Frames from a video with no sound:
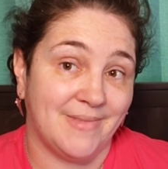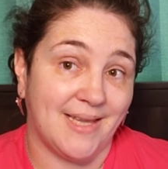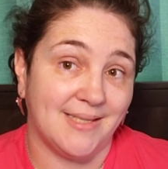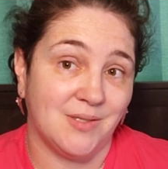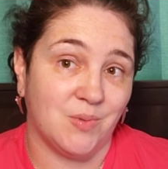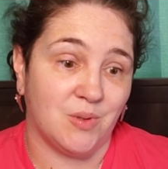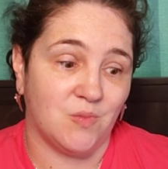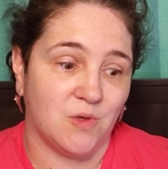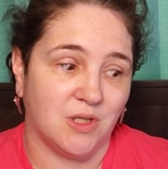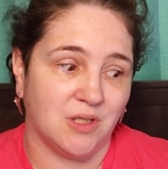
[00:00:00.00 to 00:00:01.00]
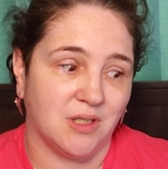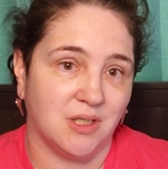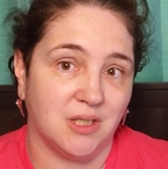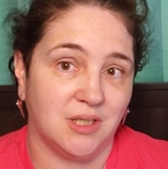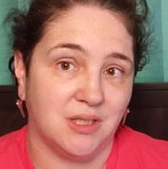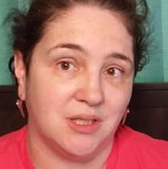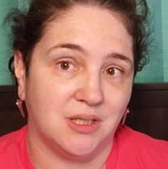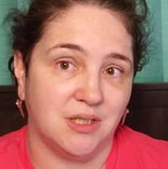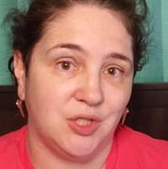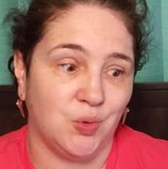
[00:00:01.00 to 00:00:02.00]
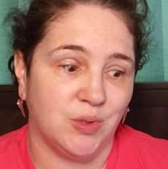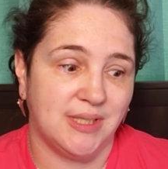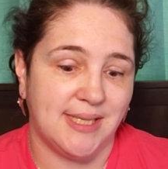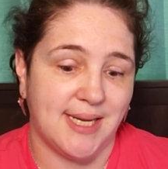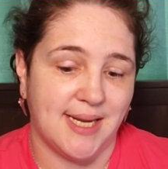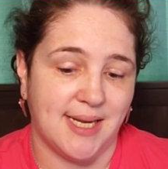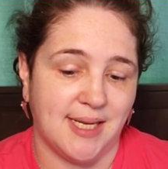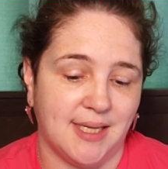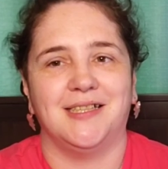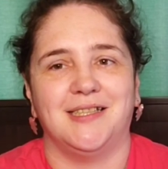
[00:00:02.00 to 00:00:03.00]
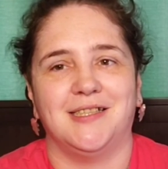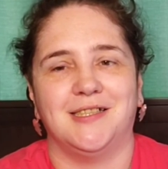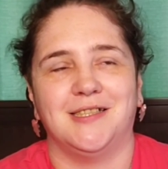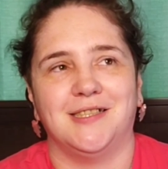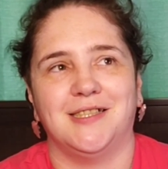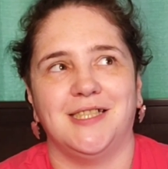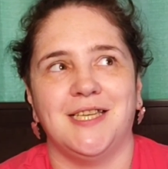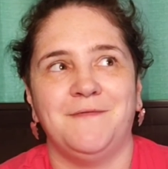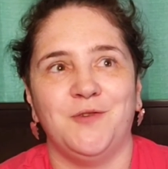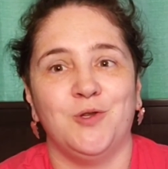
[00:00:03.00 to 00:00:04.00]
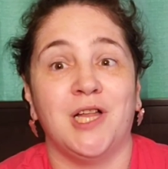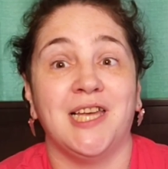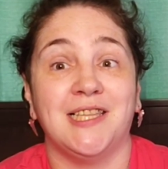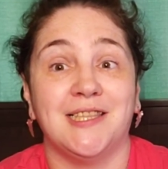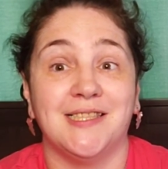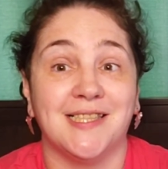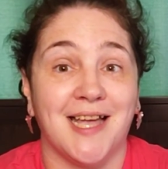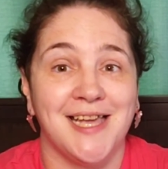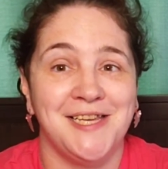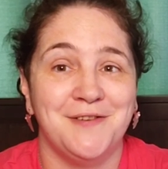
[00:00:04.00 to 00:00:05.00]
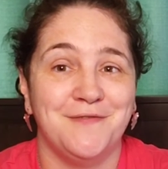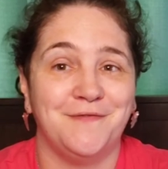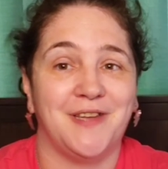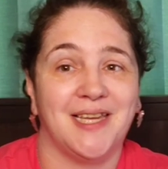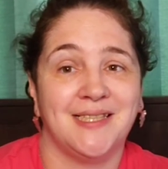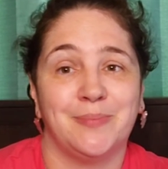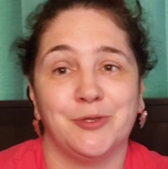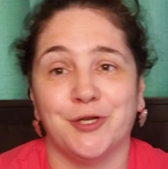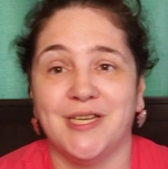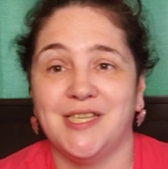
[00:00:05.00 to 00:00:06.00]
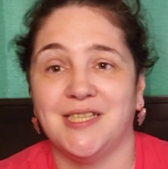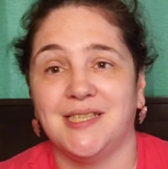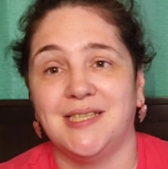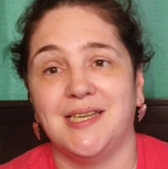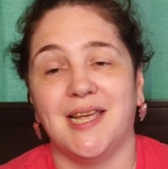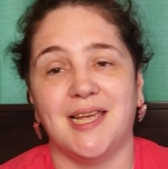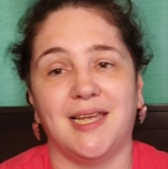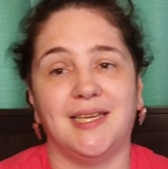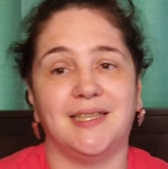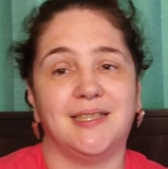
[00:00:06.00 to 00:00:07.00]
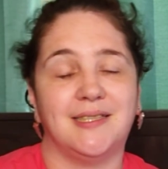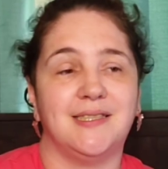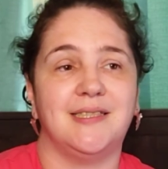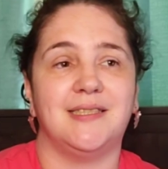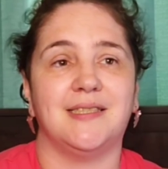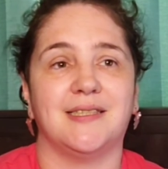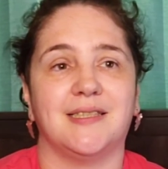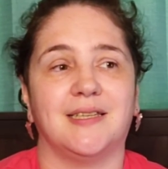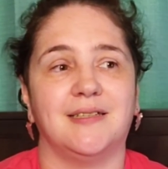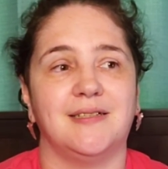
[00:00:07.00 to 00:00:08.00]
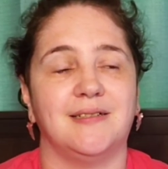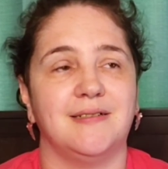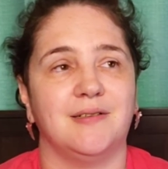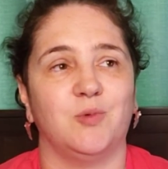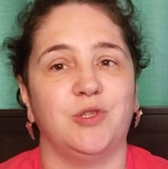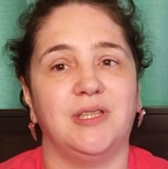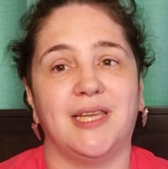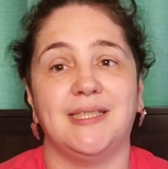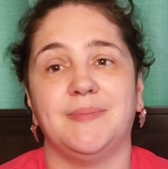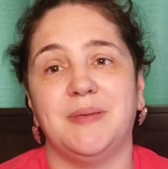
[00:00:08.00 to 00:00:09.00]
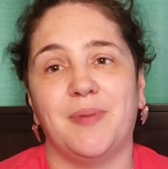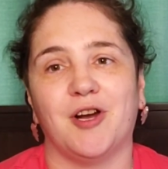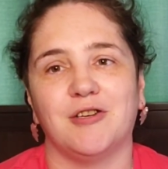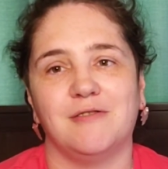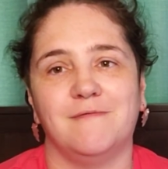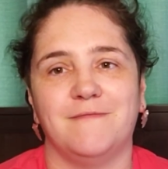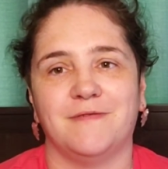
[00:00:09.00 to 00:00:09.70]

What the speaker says: that's what we're doing today. If you like this kind of exploration and would like to be part of